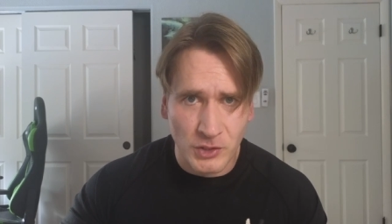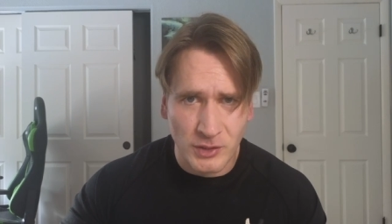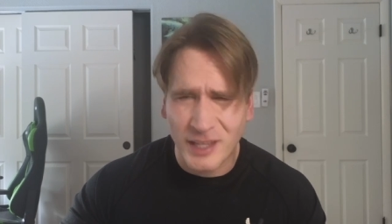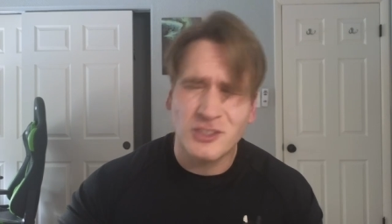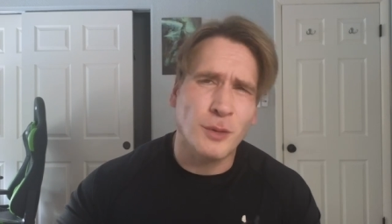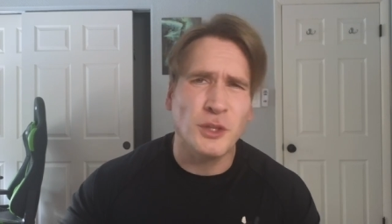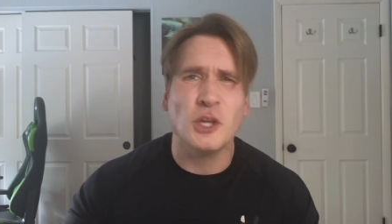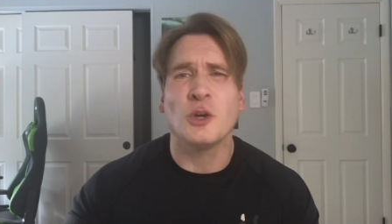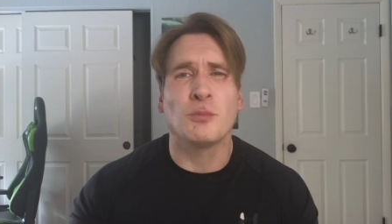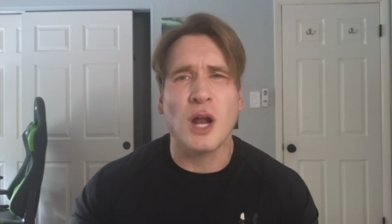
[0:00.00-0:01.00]
and that's something you
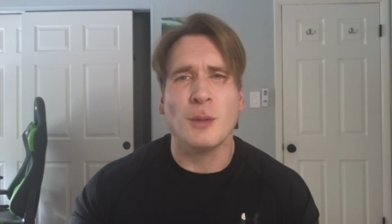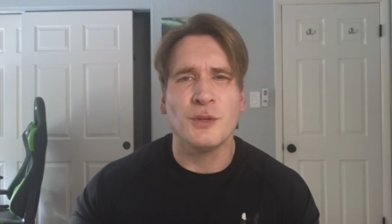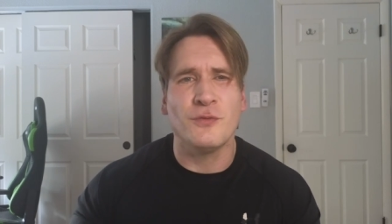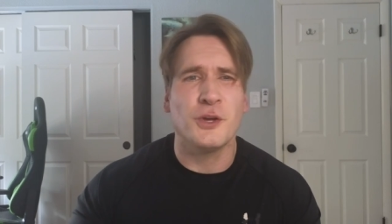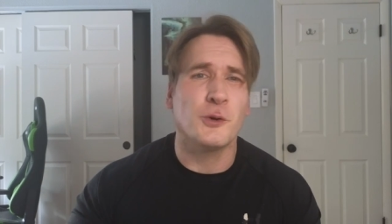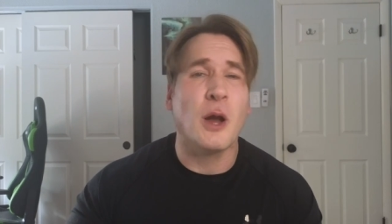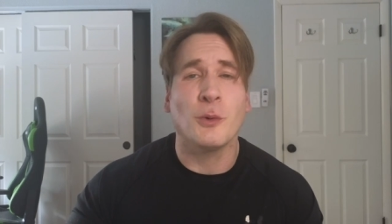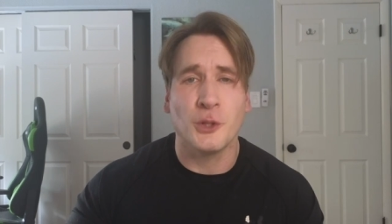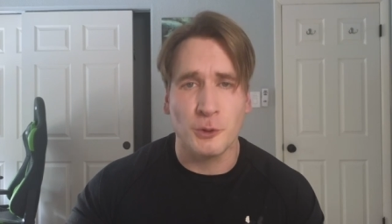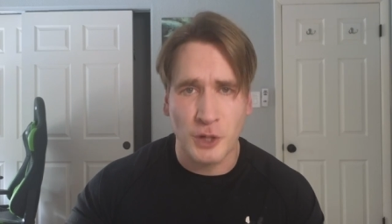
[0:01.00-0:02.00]
can probably figure out
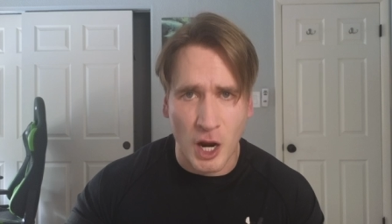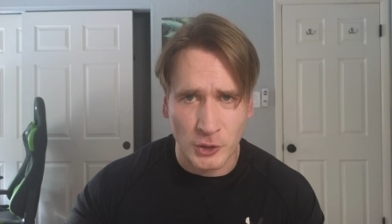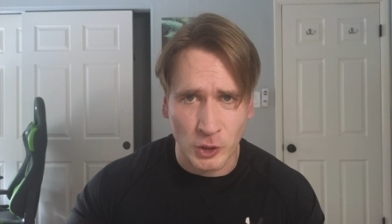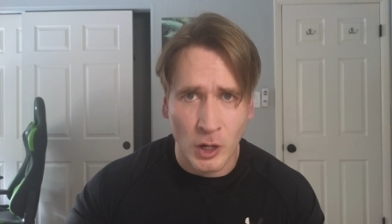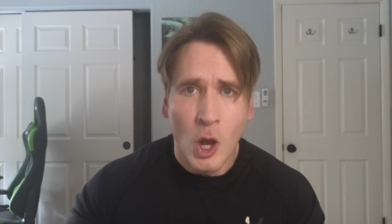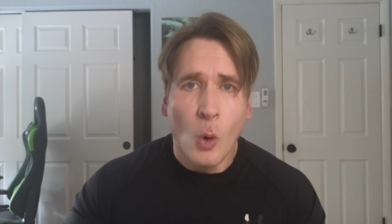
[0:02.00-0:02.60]
with your doctor.